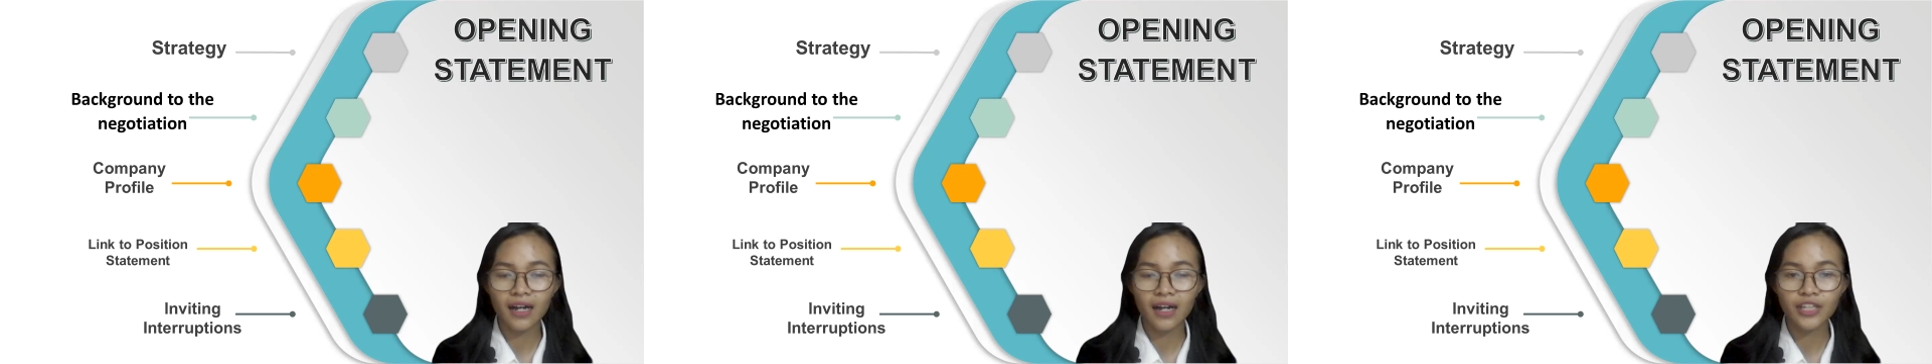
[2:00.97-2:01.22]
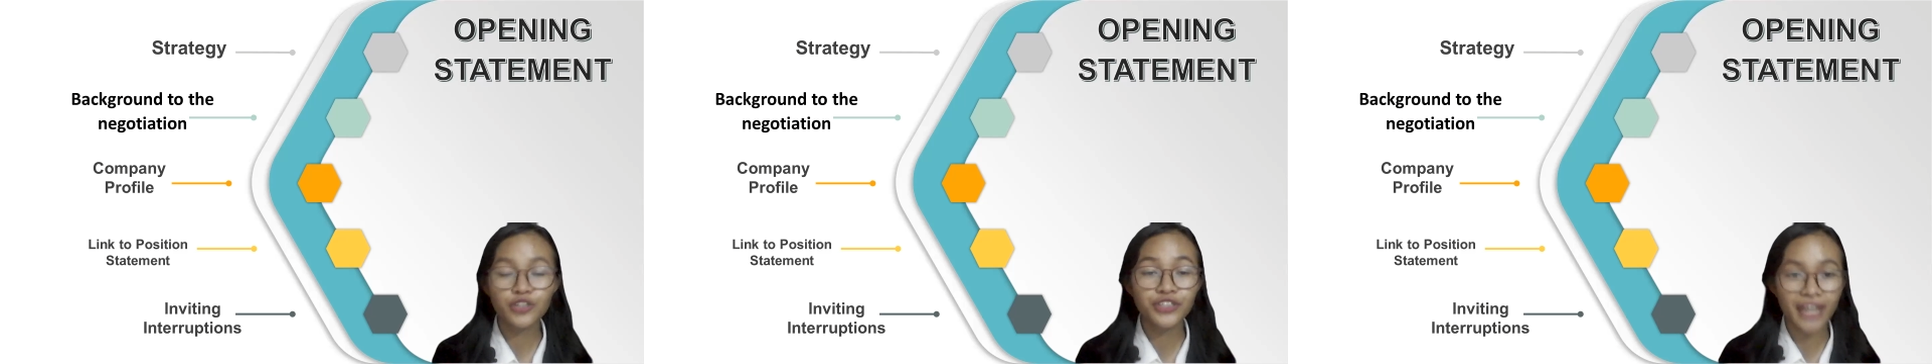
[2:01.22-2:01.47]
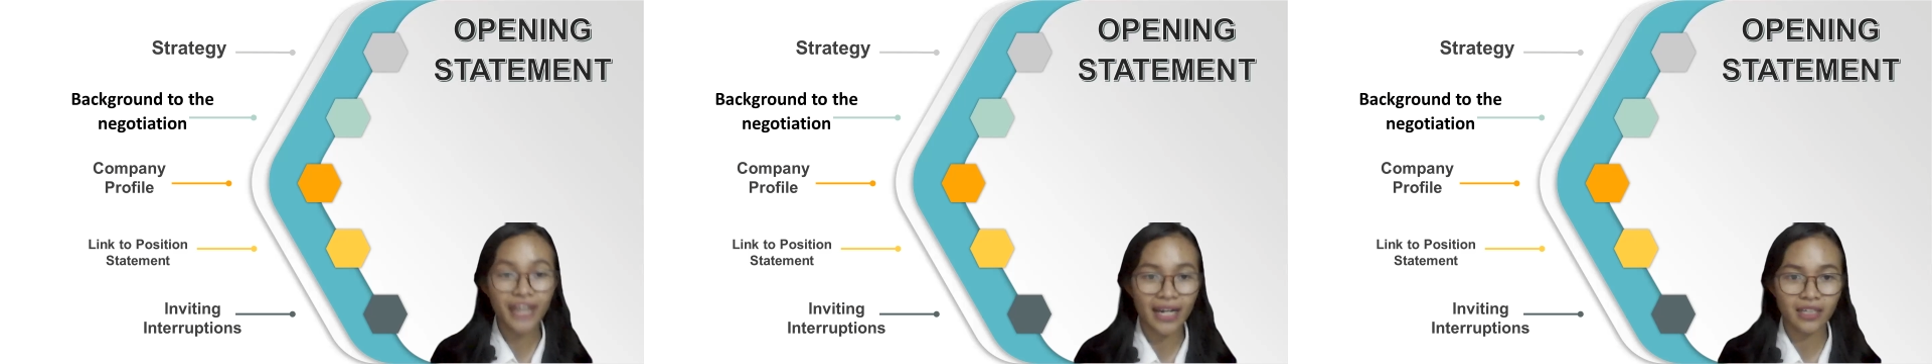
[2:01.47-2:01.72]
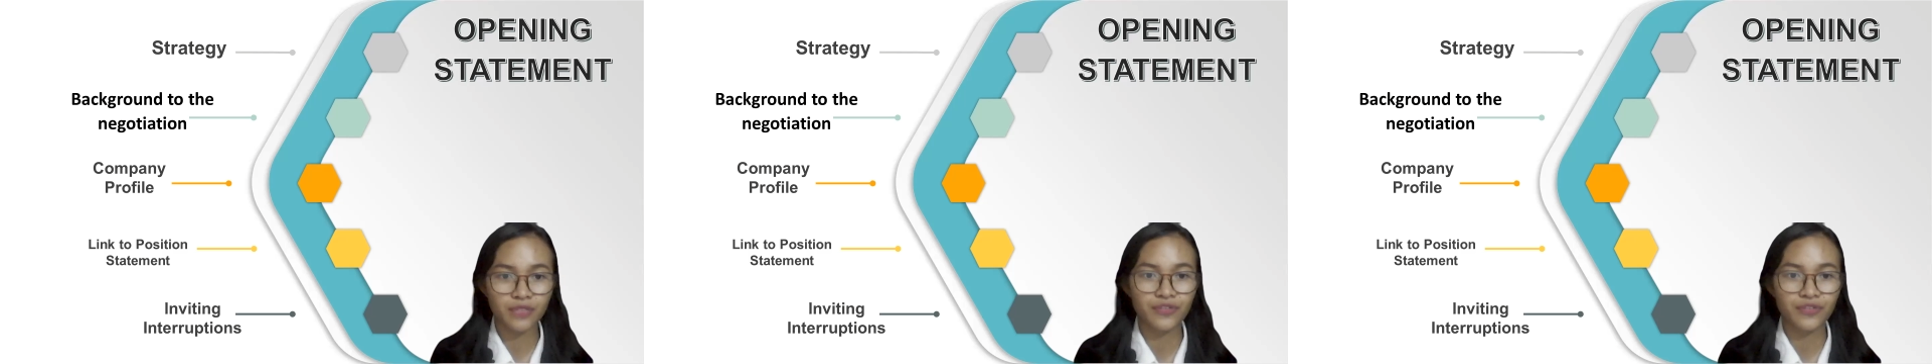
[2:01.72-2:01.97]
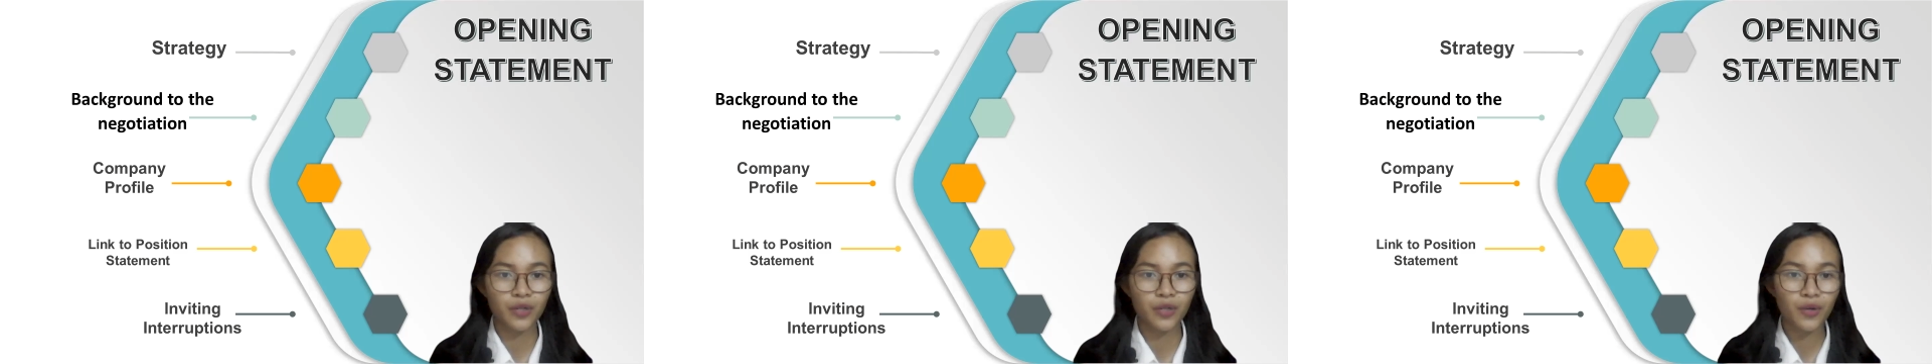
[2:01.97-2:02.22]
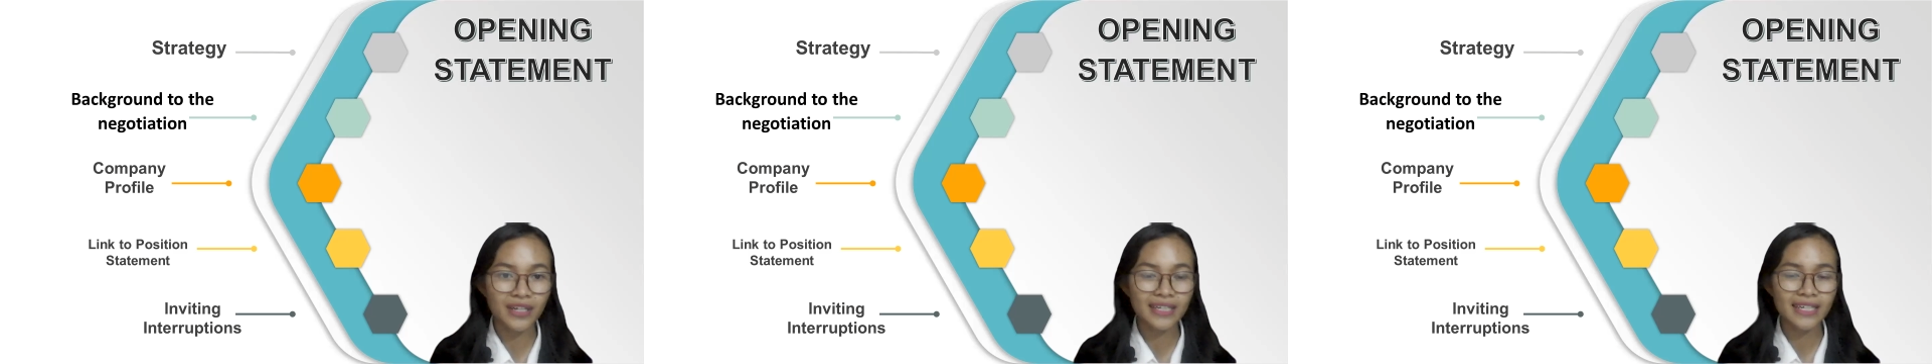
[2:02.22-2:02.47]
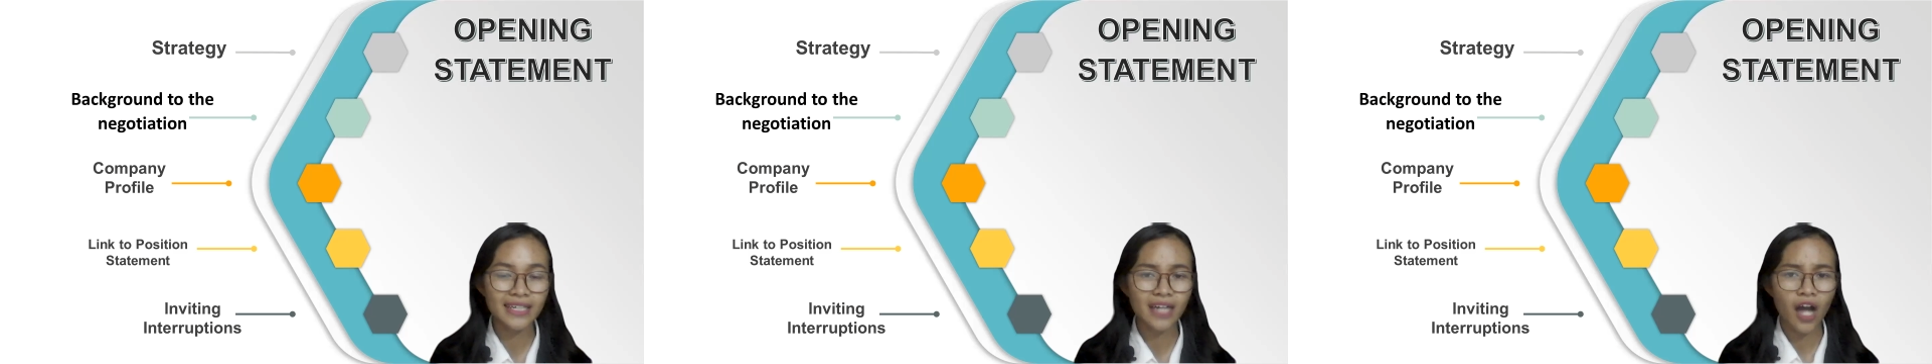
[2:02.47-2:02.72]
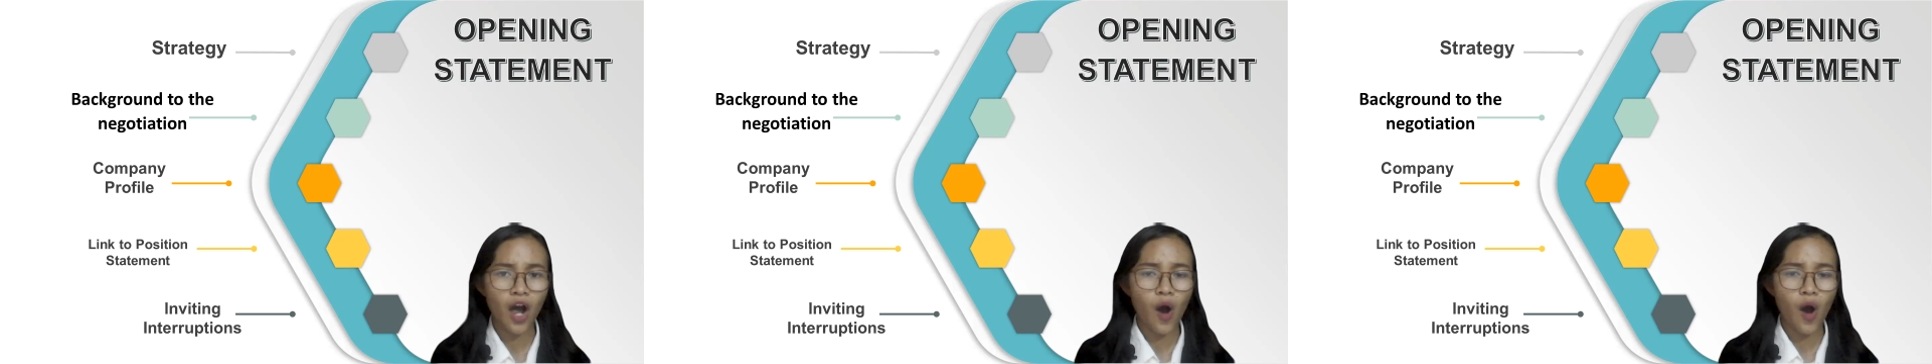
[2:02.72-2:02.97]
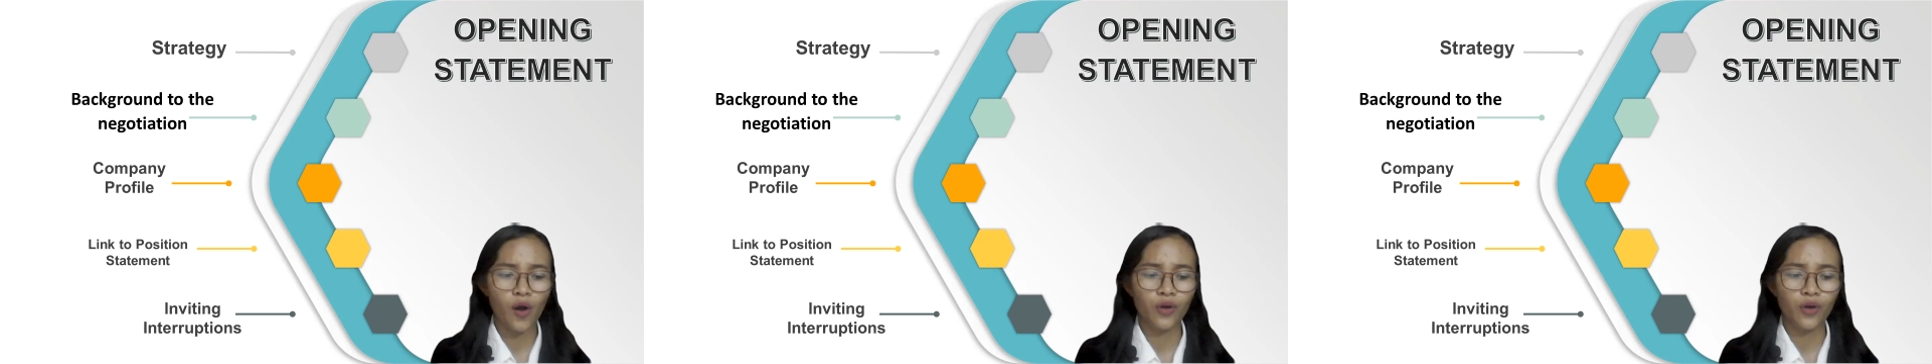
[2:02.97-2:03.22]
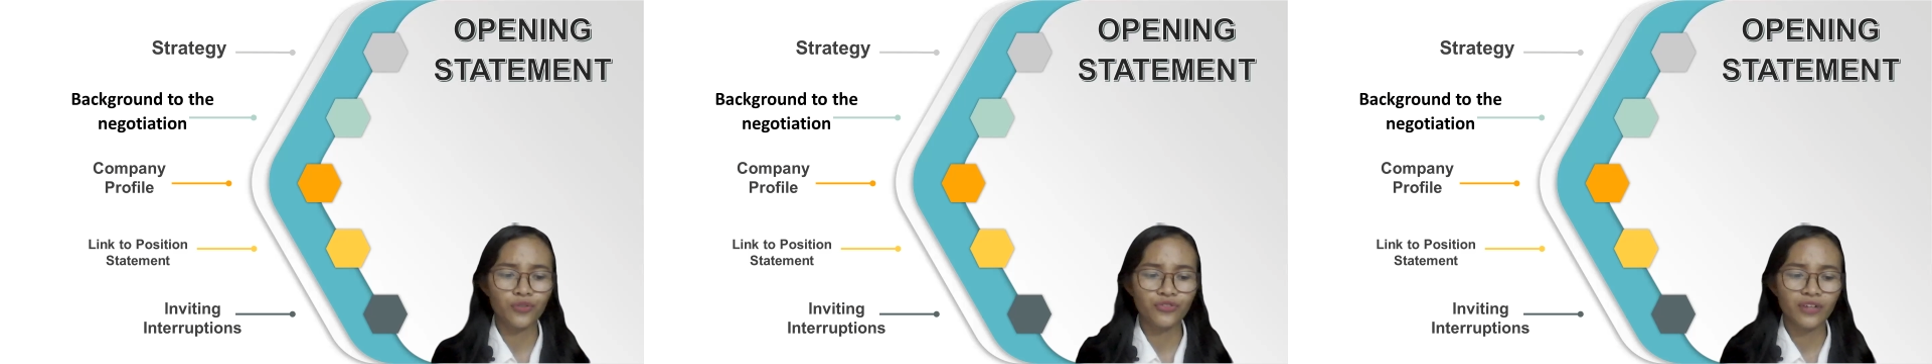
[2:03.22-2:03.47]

you check the frequently of